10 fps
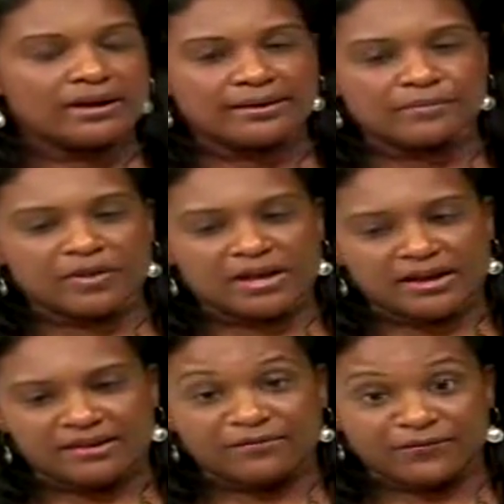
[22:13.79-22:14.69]
Um,
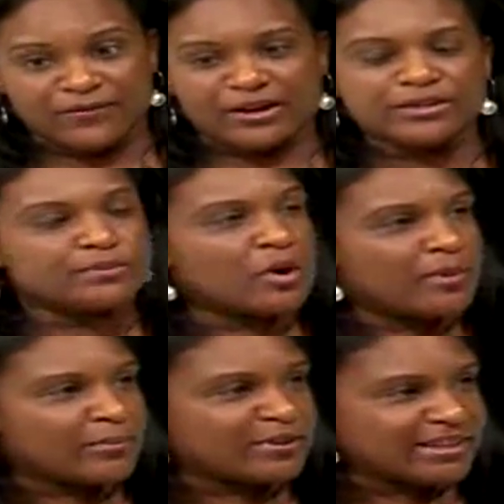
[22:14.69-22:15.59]
a very small
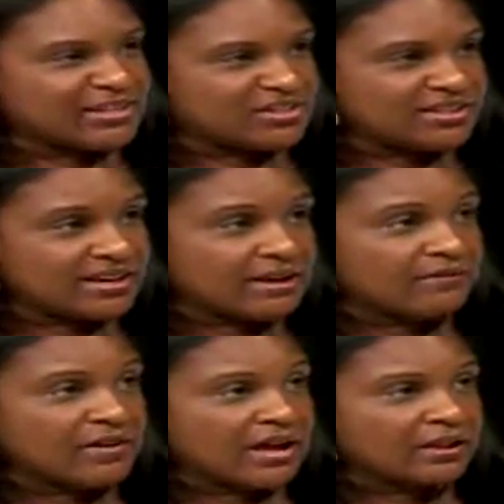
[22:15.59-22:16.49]
population that I
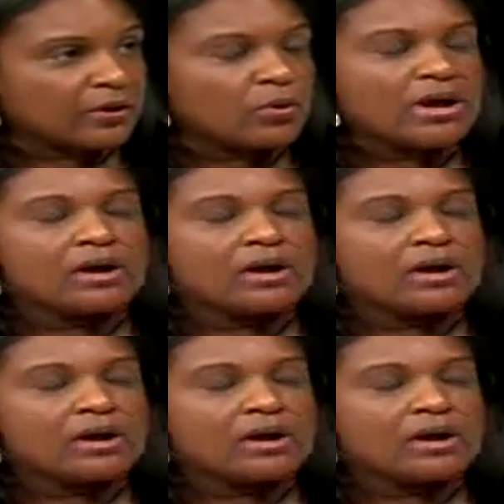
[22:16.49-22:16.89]
follow.